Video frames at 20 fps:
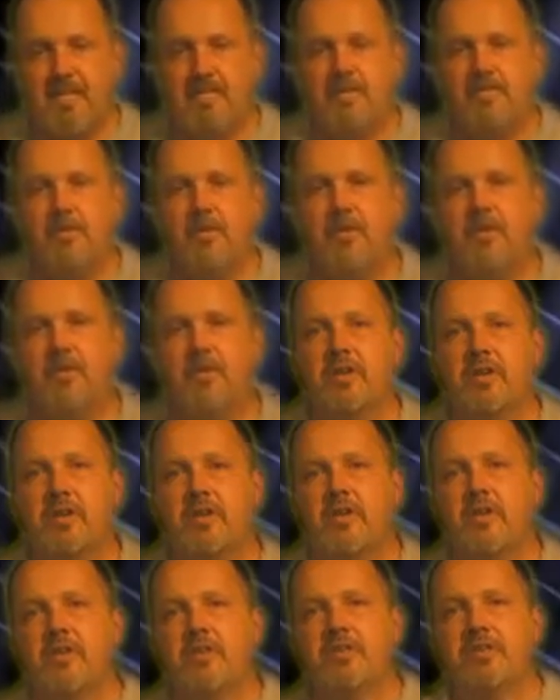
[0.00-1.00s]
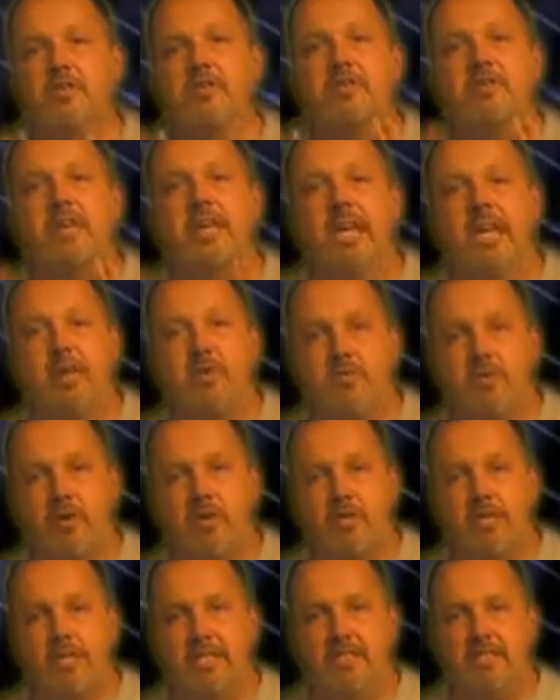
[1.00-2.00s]
So you're going to go do your
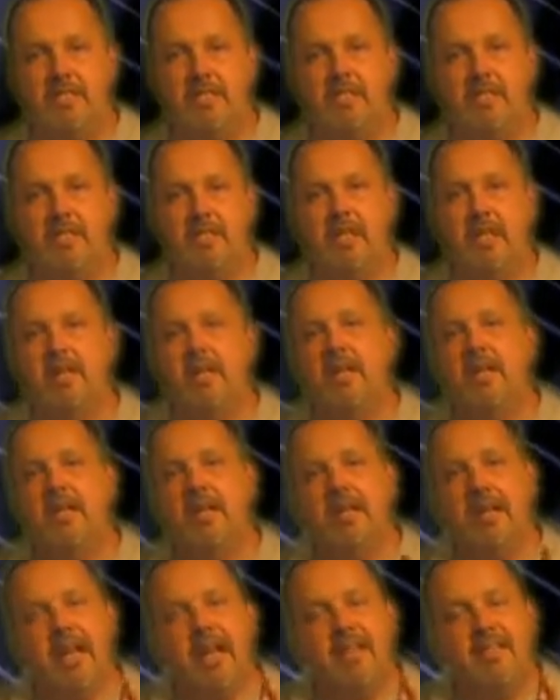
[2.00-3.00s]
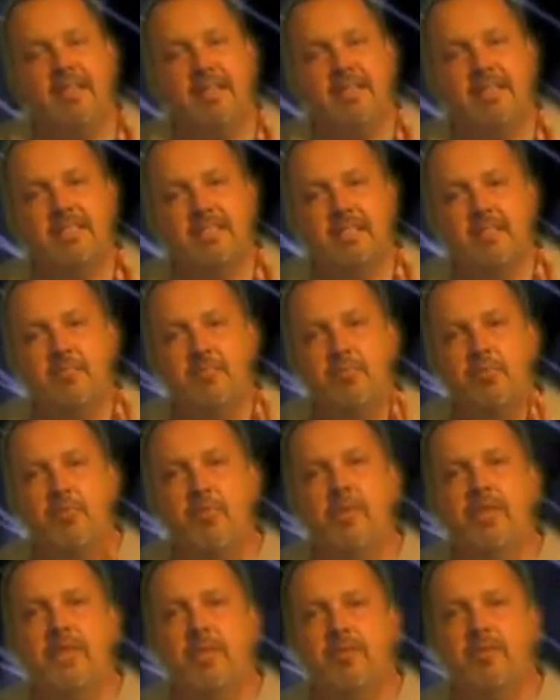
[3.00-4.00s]
keyword research, and that's going to
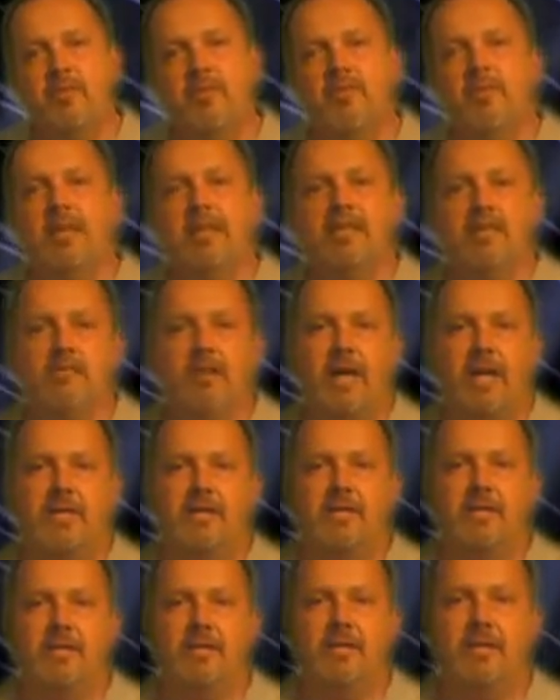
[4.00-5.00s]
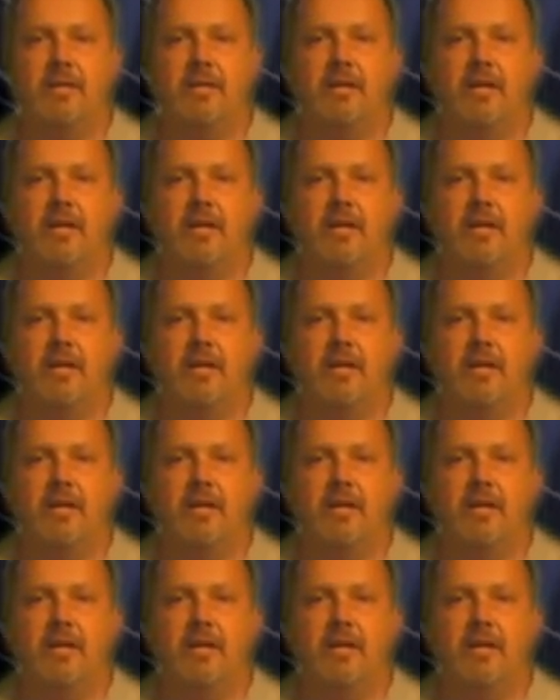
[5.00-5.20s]
point you in the right direction.